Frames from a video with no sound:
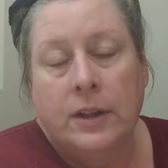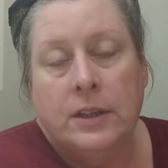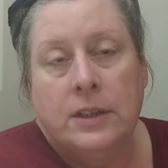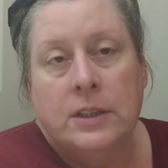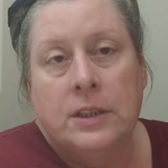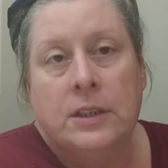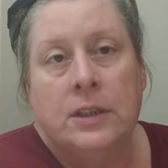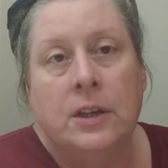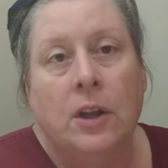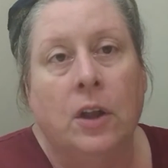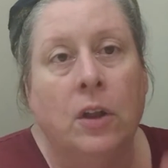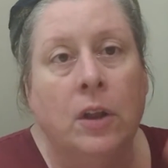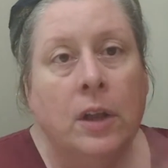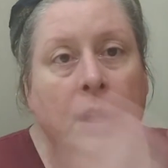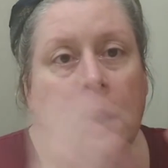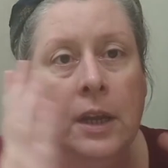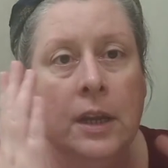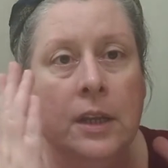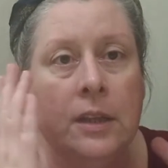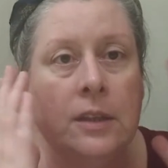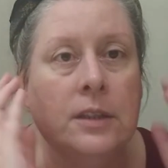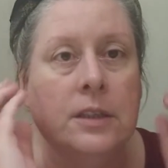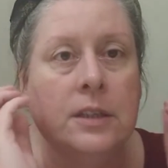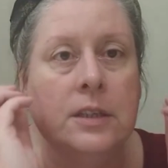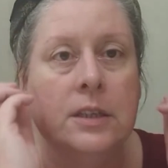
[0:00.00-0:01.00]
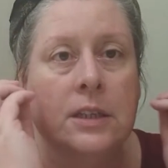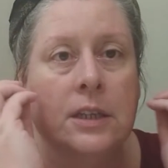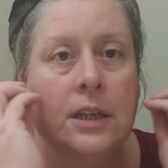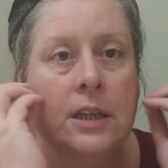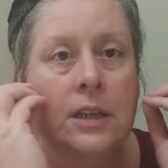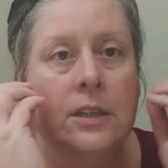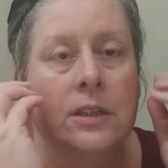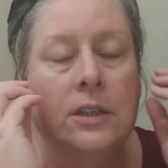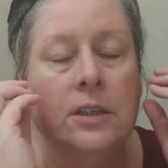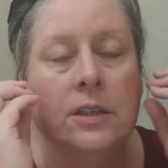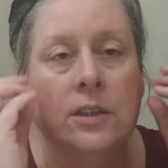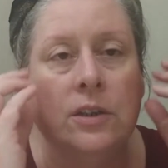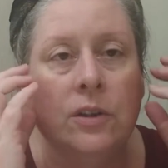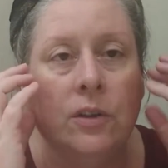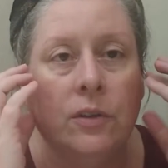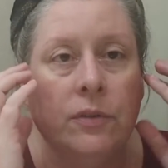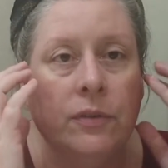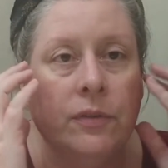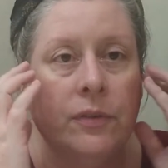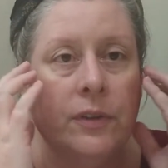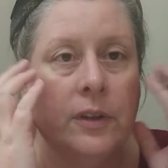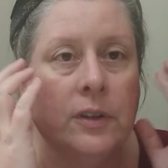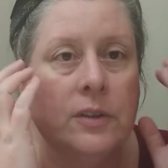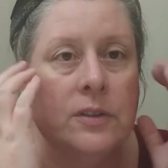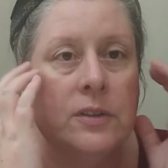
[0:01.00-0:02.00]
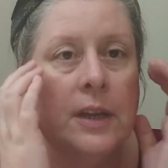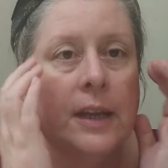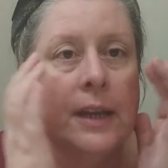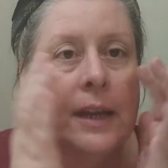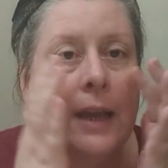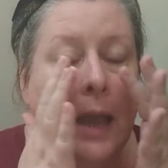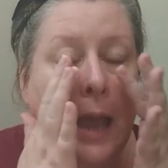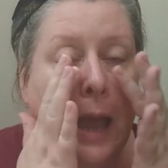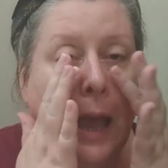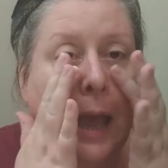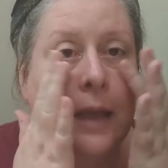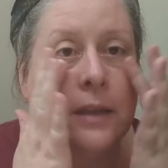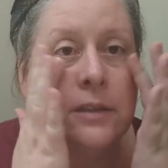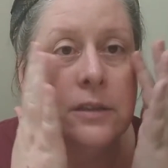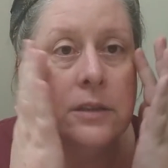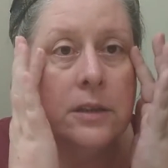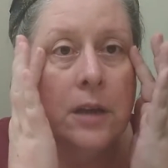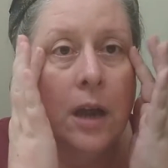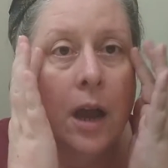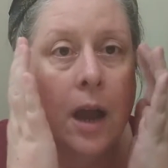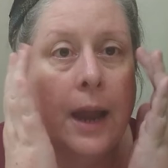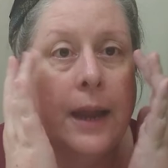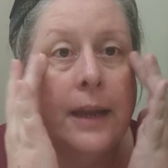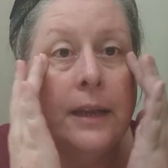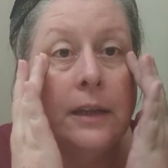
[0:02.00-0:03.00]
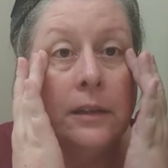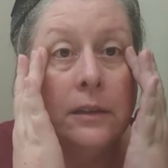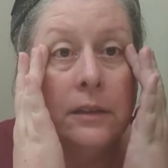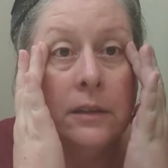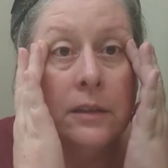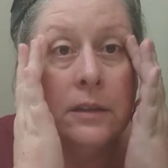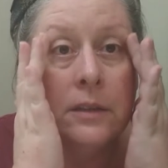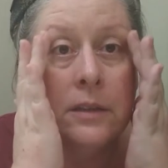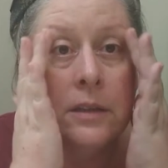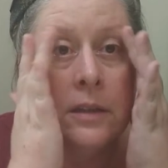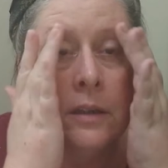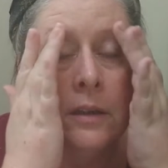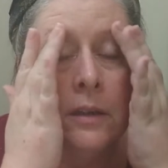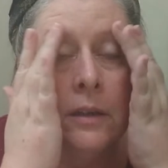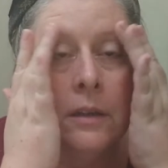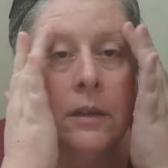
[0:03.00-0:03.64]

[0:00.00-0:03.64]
It's still, the skin still feels like it has tightened.